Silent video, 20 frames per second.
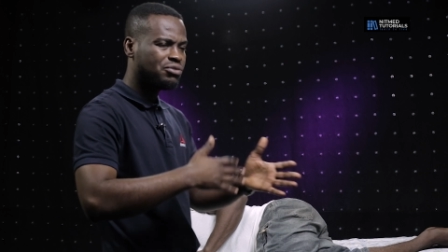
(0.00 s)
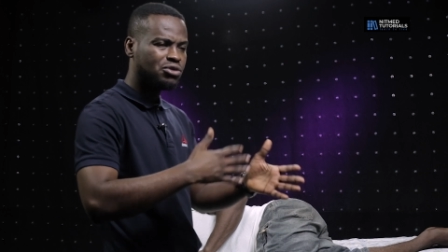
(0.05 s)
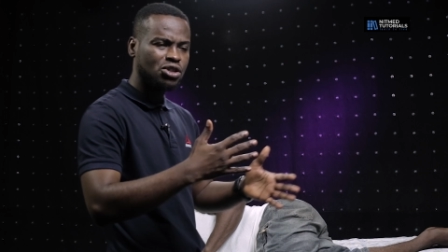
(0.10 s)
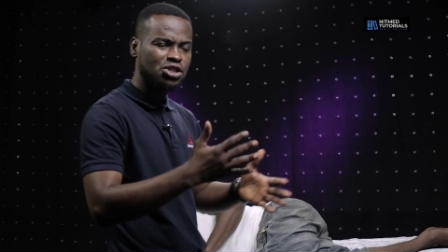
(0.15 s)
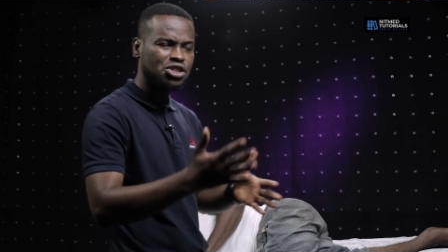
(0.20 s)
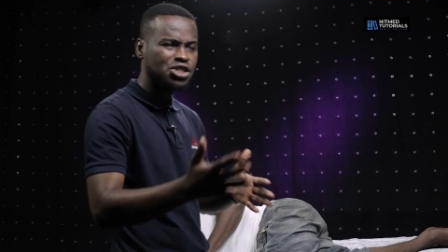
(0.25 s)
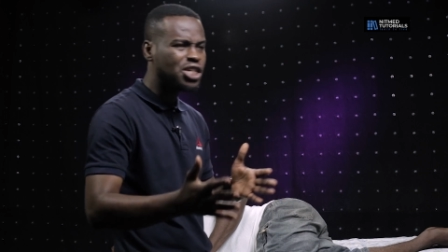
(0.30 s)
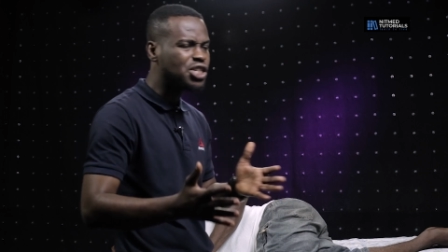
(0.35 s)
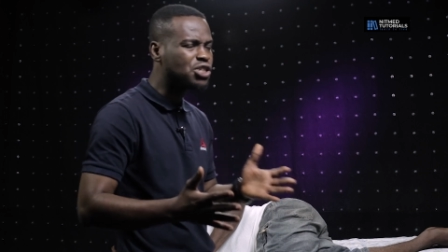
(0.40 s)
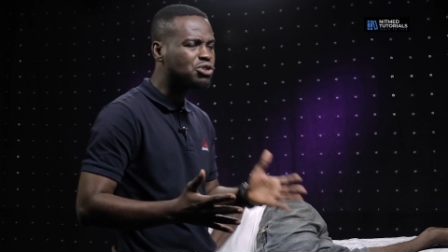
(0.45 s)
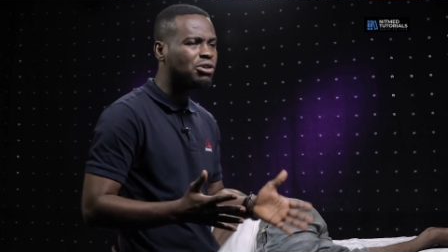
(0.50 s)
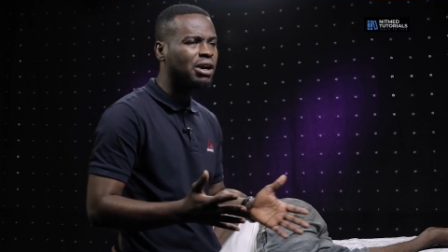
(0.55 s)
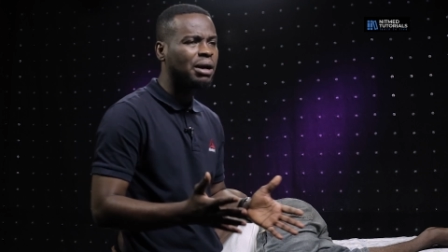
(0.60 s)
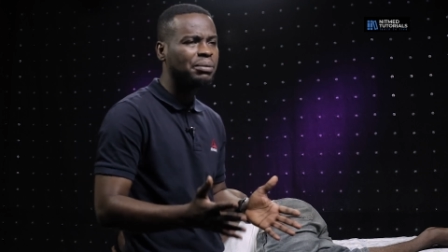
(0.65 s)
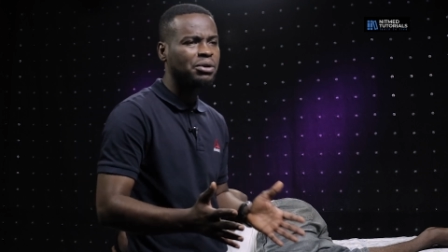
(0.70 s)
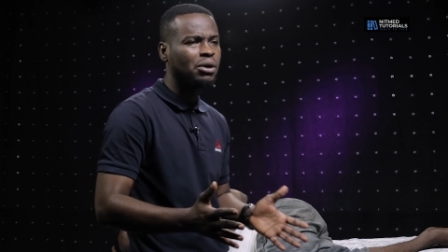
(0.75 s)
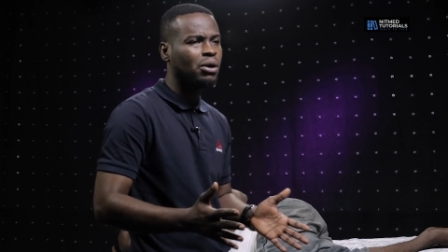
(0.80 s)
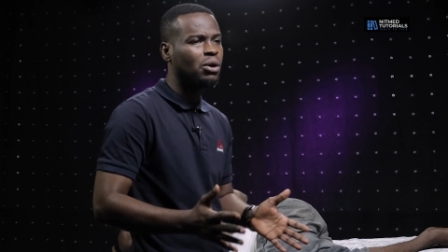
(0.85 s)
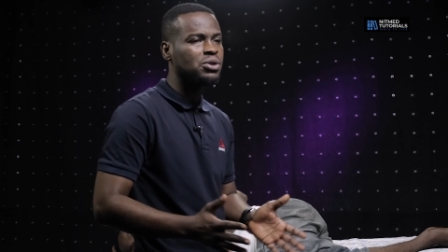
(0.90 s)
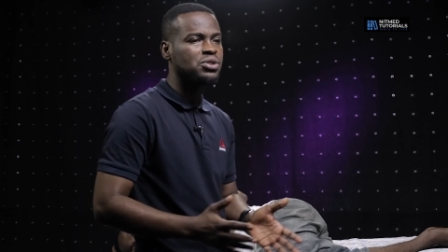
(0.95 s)
Just describe
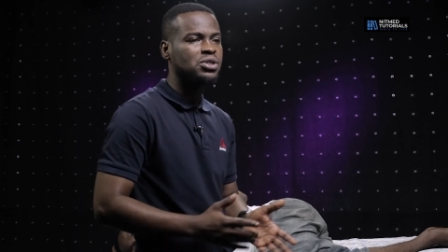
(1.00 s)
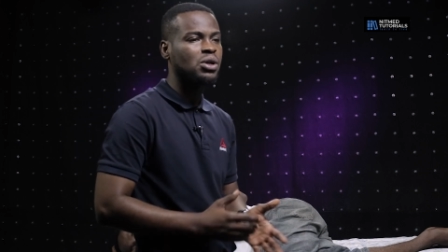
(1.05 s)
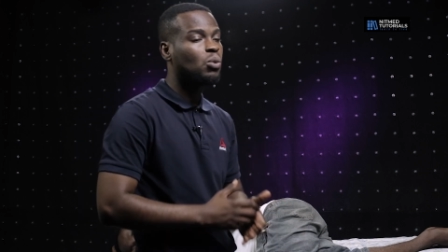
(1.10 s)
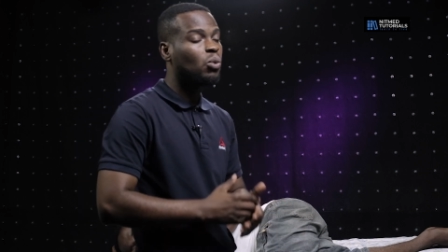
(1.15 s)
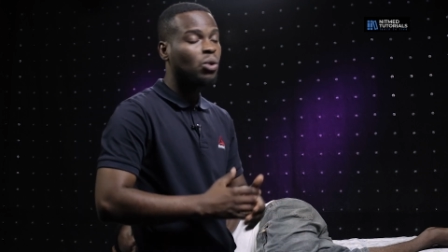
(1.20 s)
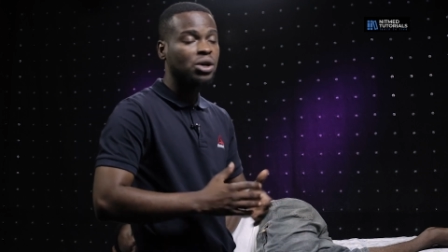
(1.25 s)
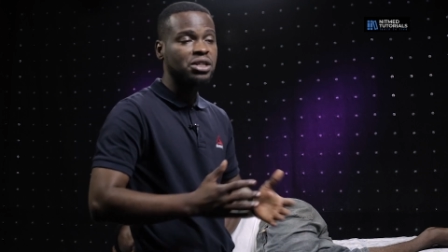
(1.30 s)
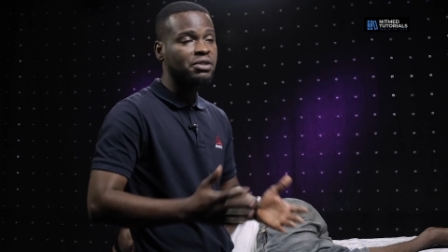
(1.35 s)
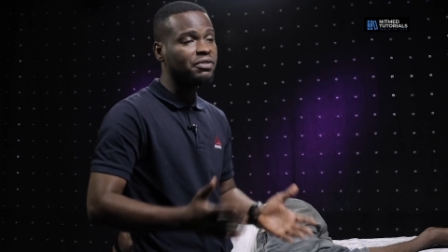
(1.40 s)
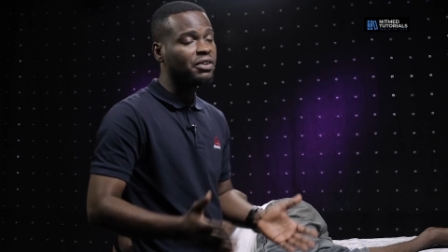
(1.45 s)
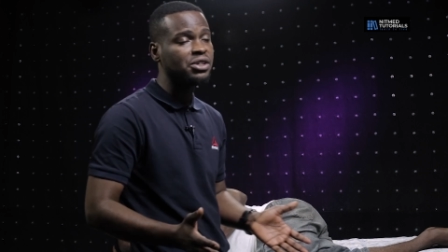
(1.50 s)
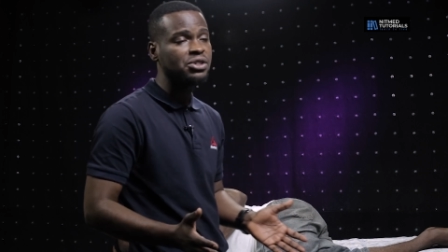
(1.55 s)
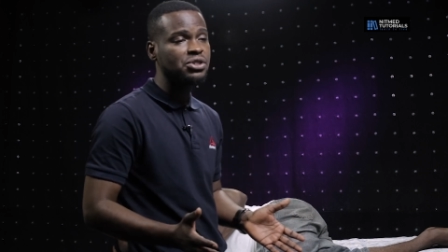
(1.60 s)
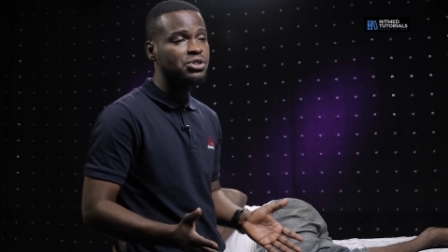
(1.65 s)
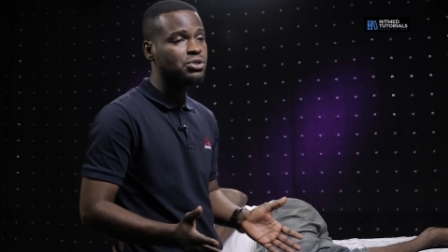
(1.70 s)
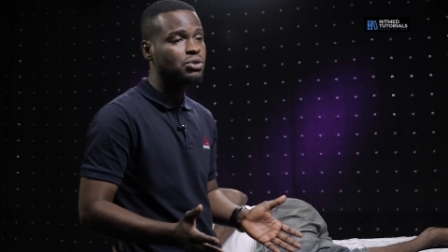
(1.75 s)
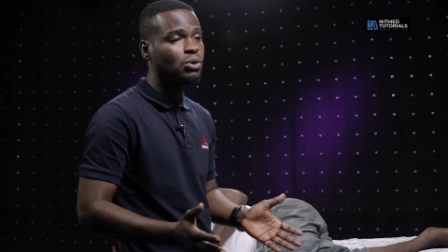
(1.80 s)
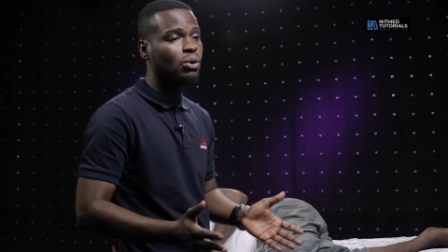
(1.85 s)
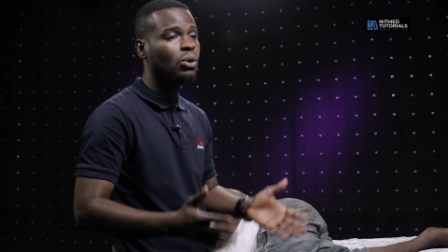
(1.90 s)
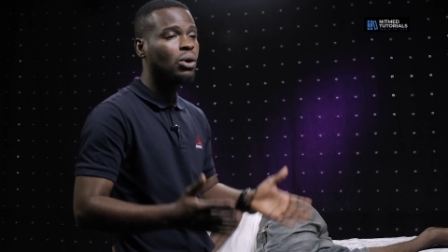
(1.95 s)
the ulcer, whatever you
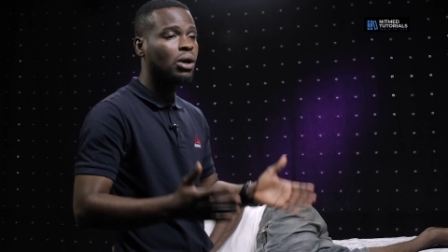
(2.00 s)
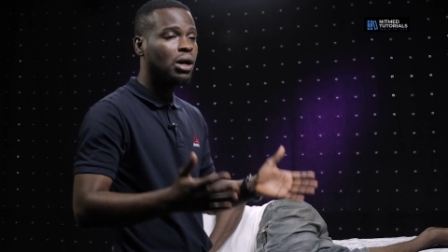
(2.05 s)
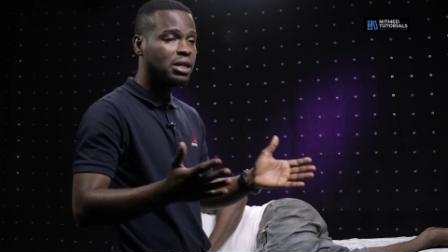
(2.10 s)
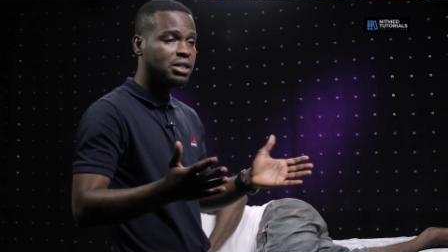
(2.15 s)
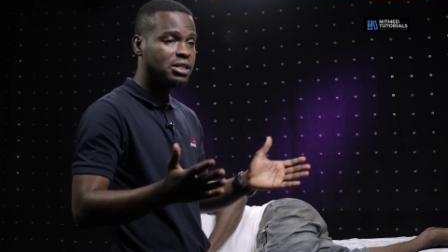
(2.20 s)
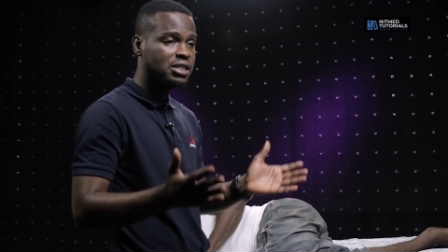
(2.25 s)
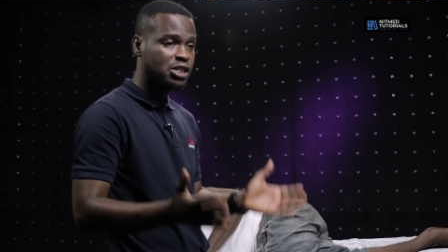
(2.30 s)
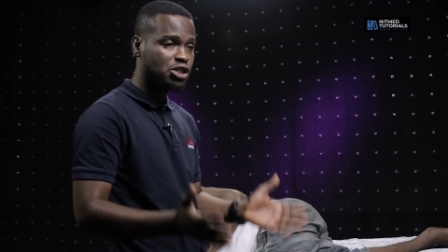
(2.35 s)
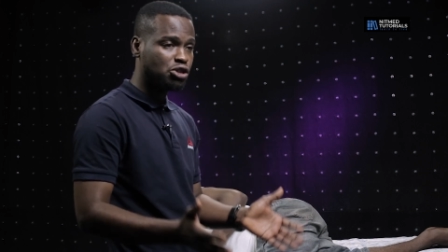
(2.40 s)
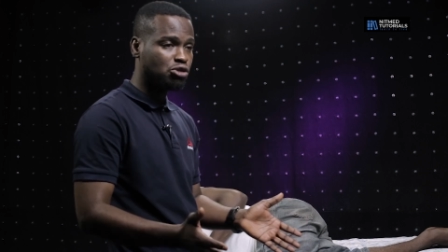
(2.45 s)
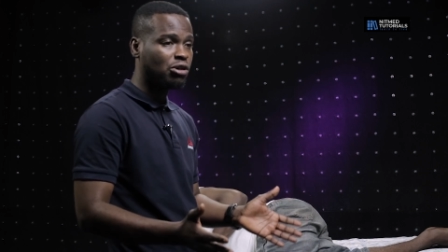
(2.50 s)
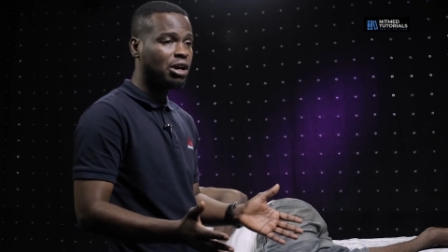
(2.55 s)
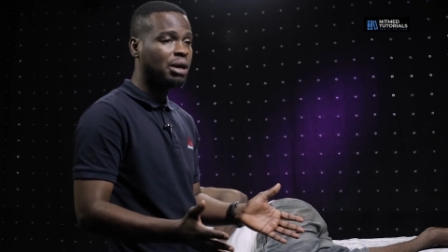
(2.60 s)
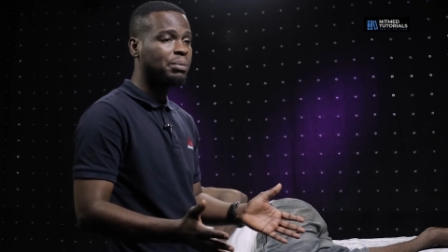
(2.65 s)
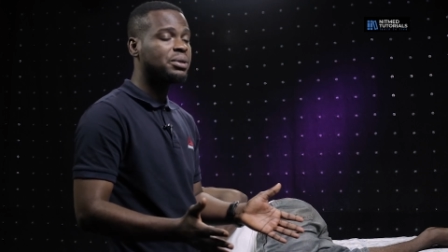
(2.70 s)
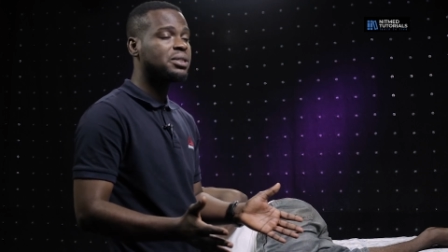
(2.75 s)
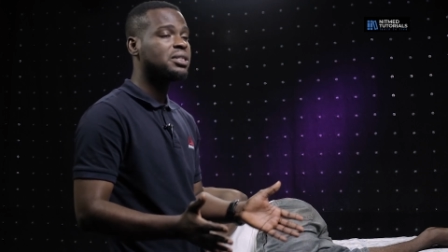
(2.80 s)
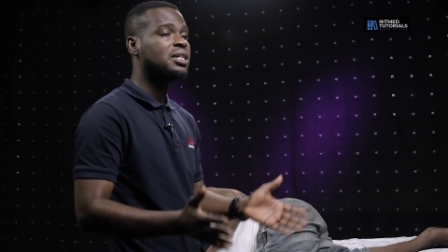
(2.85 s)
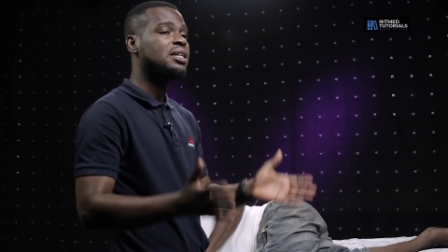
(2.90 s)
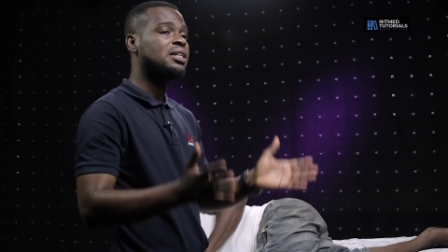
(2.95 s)
saw,
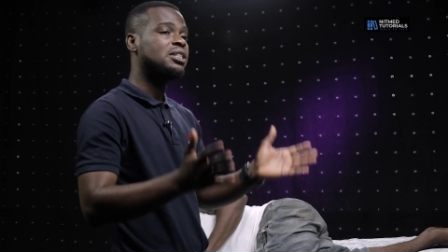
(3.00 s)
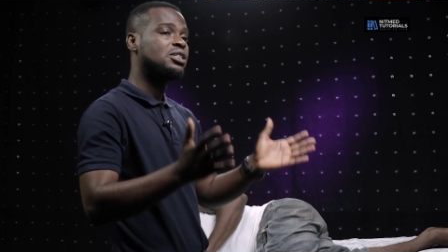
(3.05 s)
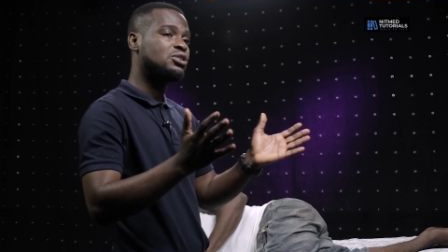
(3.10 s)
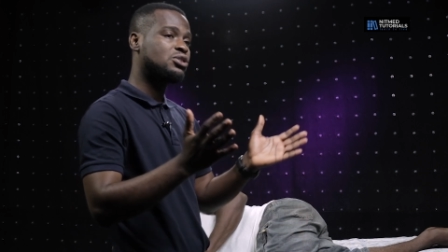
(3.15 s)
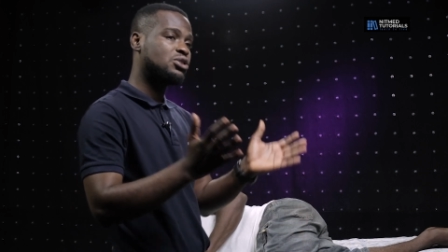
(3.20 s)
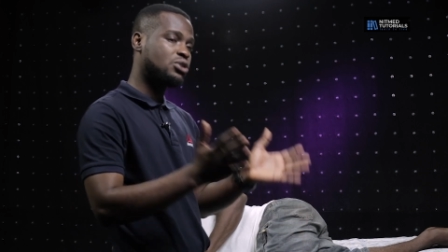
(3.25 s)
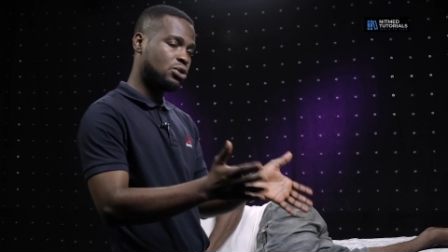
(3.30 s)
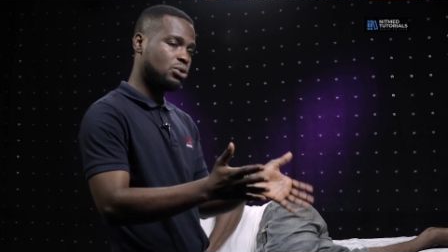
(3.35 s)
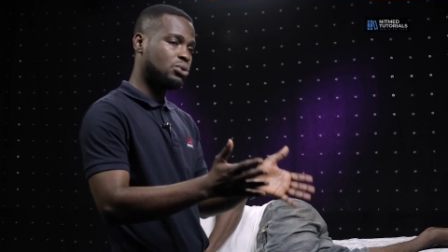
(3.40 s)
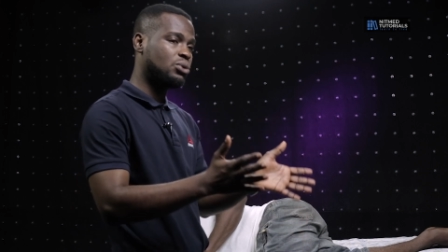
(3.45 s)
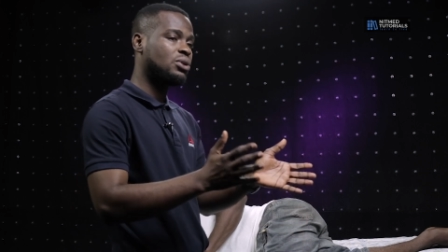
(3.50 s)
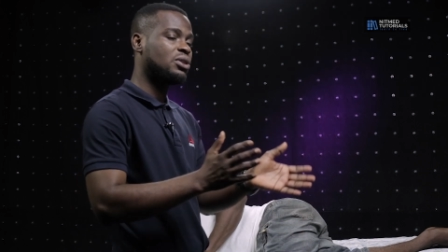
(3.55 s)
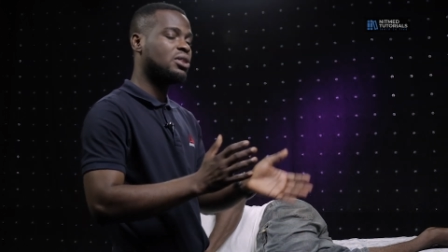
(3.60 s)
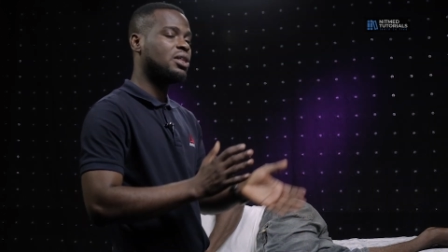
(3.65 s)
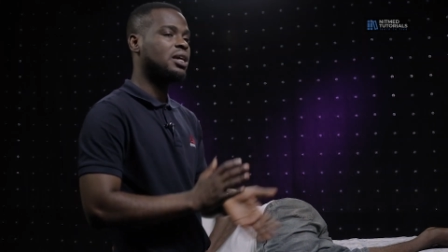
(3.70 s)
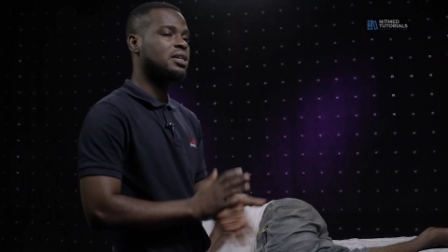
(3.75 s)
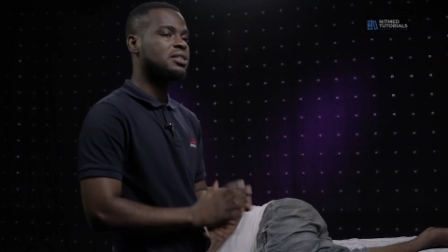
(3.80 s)
describe it to the